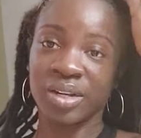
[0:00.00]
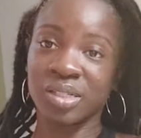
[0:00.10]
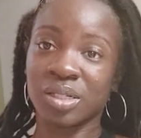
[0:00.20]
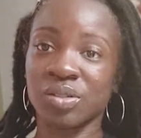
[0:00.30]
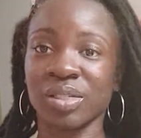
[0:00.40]

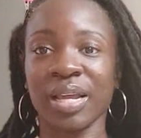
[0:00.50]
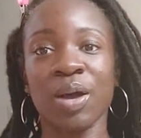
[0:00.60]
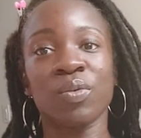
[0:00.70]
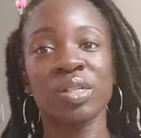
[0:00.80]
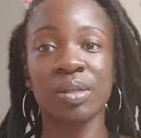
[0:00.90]
crazy. So it's like,
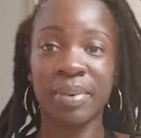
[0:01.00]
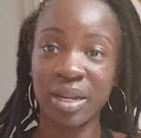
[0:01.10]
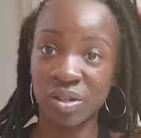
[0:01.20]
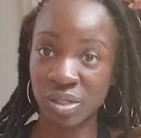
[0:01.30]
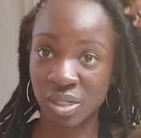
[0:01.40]
I want
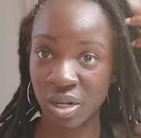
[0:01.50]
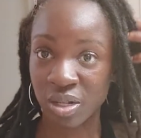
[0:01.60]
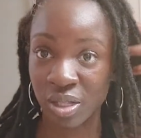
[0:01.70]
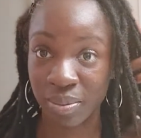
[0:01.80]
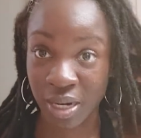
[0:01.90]
somebody else to
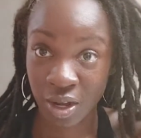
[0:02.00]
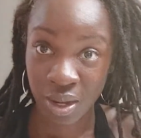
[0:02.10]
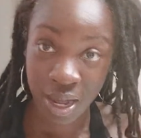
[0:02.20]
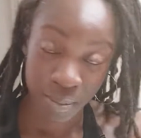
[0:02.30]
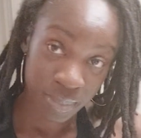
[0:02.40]
start them and
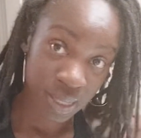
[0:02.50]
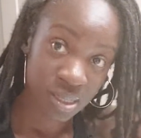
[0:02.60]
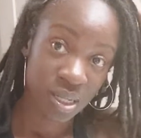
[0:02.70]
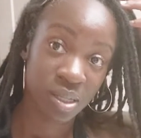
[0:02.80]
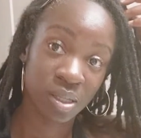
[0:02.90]
I'll
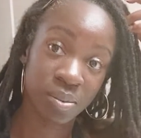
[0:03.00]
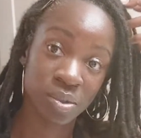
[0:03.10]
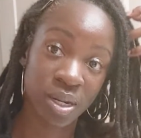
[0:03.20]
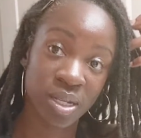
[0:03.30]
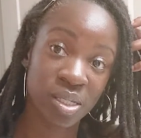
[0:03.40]
maintain them.
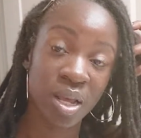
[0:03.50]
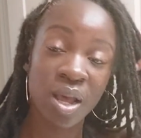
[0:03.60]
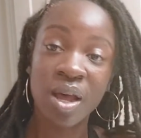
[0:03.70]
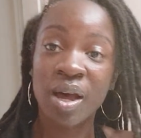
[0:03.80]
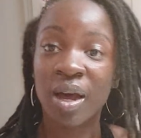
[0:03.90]
So that's
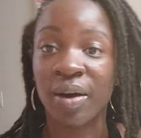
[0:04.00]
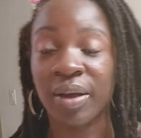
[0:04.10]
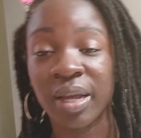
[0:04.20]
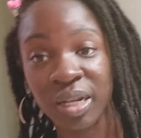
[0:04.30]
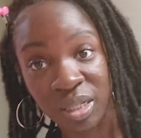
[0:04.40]
how I
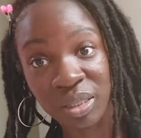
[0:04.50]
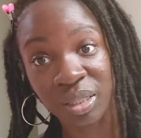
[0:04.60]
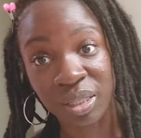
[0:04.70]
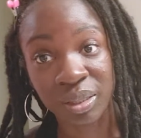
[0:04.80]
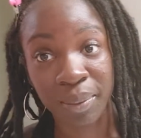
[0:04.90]
had it
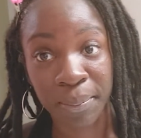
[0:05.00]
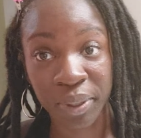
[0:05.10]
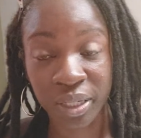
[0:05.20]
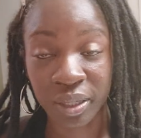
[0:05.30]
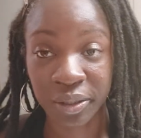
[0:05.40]
done.
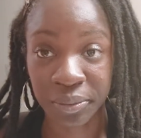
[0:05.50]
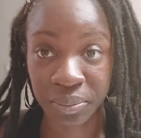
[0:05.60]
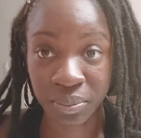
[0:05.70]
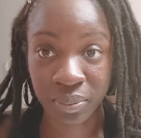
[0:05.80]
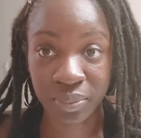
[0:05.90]
But
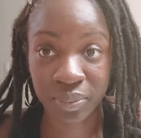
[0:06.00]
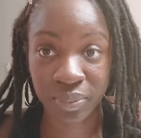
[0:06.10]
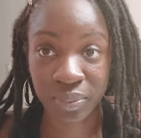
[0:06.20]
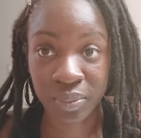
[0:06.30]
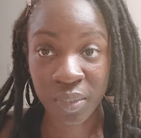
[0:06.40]

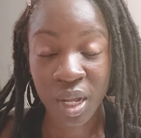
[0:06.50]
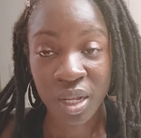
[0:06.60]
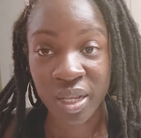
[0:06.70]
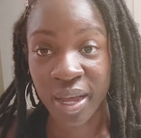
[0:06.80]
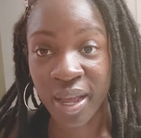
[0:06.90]

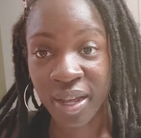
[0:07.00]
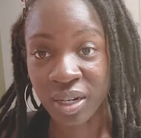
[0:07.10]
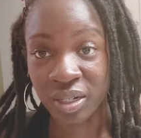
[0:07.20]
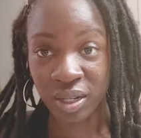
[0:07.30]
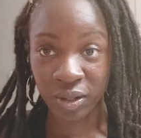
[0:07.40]
yeah, I had
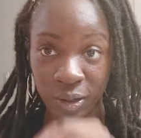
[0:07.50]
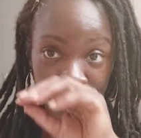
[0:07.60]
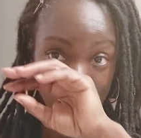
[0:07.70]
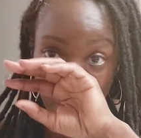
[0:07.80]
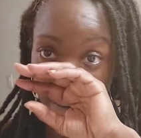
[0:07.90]
another
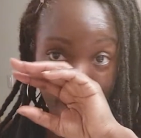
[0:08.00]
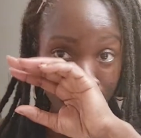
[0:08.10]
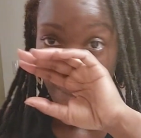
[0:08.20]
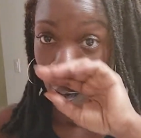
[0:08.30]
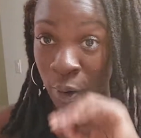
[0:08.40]
girl
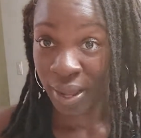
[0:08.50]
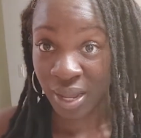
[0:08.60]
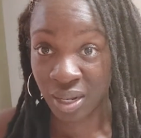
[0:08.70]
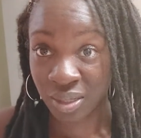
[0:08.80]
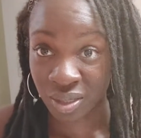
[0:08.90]
who
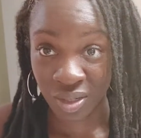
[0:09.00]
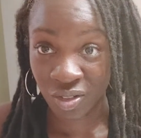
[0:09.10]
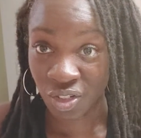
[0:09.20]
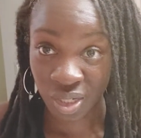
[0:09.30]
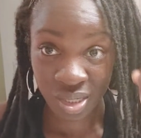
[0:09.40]
had
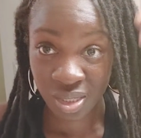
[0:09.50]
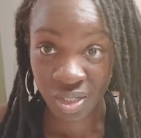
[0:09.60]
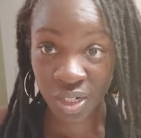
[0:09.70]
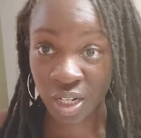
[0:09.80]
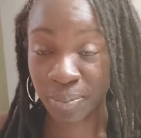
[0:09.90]
just
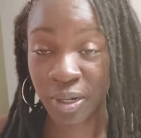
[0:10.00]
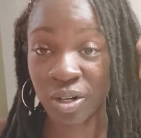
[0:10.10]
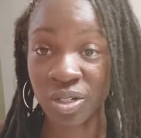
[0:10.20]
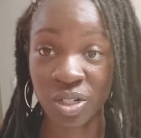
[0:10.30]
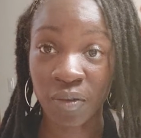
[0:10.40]
took it upon
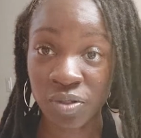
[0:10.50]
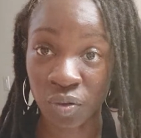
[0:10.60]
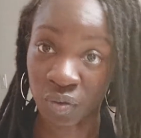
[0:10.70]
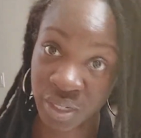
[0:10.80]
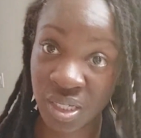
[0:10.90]
herself to
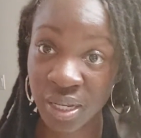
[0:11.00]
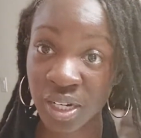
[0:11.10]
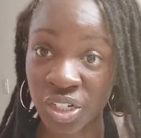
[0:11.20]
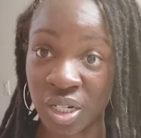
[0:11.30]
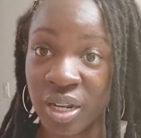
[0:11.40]

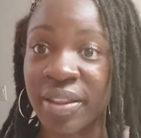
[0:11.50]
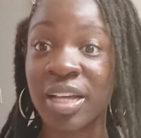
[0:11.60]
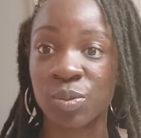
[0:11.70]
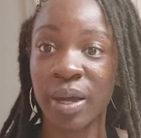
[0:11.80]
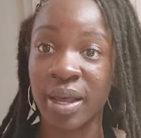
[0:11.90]
resection, and
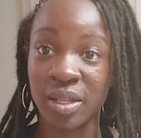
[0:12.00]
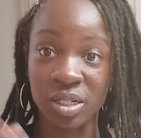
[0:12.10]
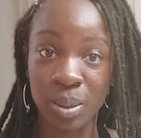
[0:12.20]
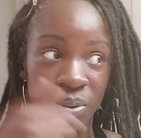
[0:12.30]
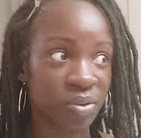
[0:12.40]
that's why I
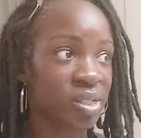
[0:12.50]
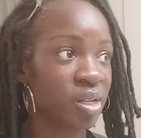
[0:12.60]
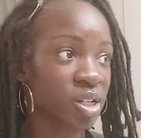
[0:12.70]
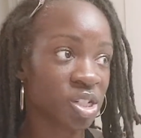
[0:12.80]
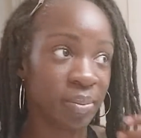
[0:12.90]
ended up
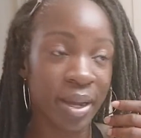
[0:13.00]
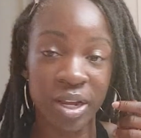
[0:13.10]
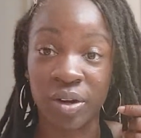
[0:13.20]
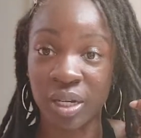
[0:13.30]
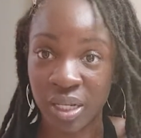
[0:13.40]
resectioning my
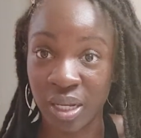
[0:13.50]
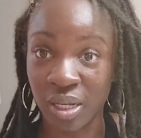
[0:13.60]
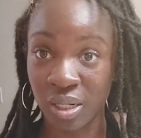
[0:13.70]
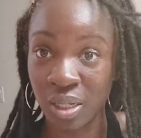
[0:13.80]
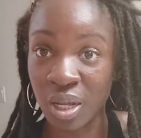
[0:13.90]
hair
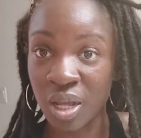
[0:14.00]
again